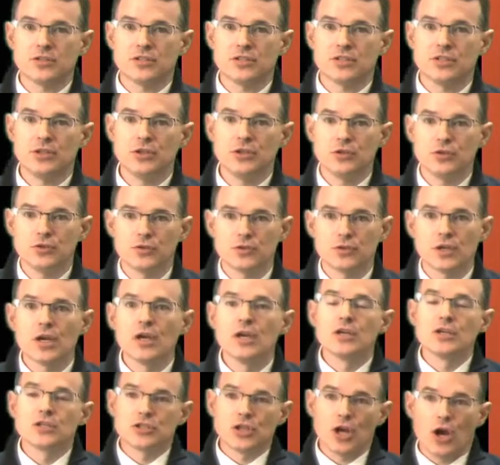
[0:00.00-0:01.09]
to use.
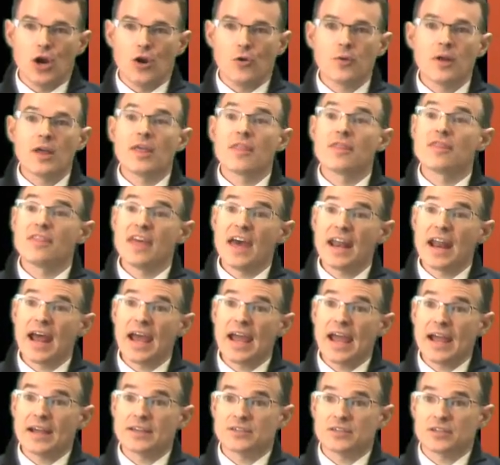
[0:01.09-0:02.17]
So then I
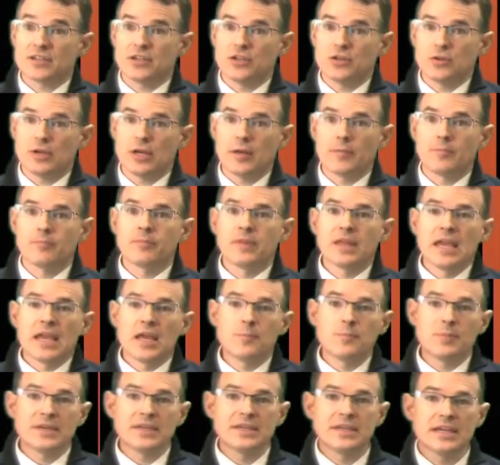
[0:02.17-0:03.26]
execute it.
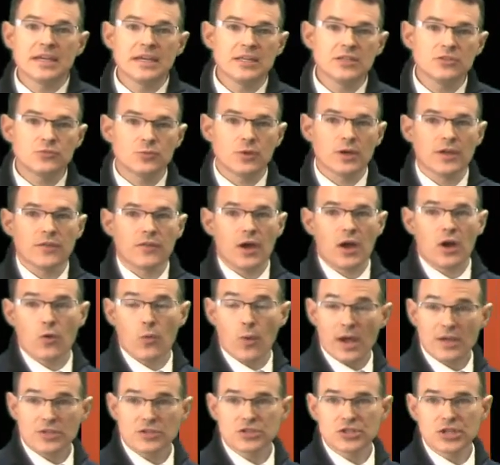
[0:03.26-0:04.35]
It begins with a
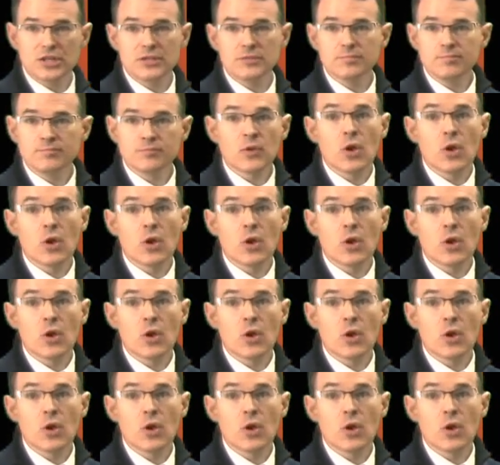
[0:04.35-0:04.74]
question